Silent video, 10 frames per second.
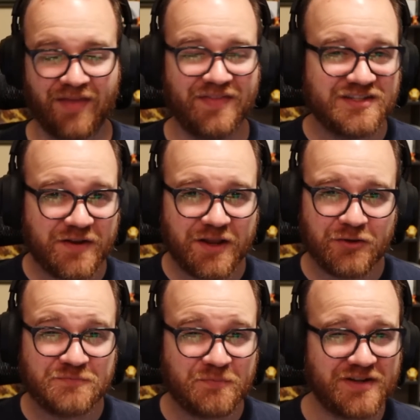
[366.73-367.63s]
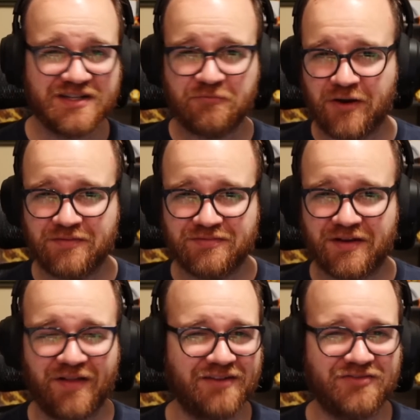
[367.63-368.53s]
This video is pretty different than
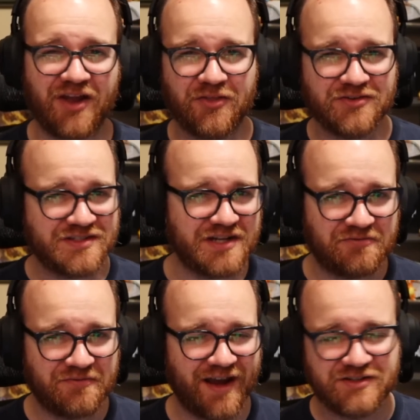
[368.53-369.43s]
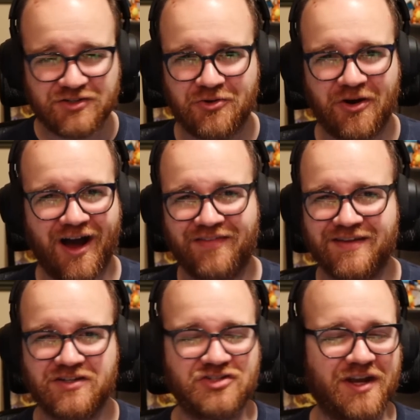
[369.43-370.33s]
a lot of the other stuff I do on
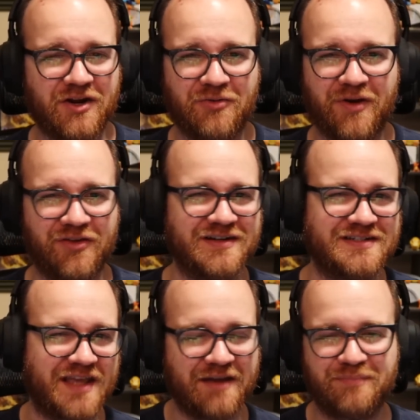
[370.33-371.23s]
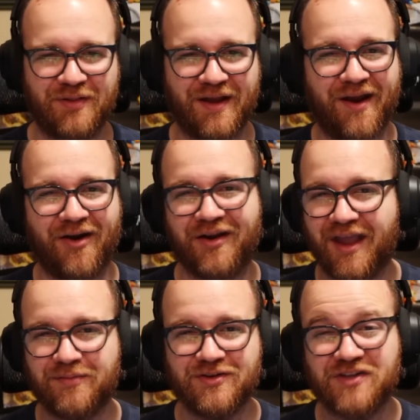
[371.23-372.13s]
this channel, whether it's gameplay or
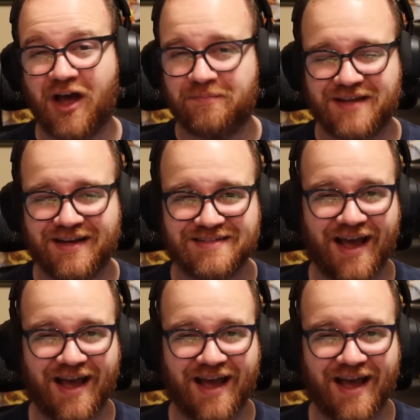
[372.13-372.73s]
game news updates.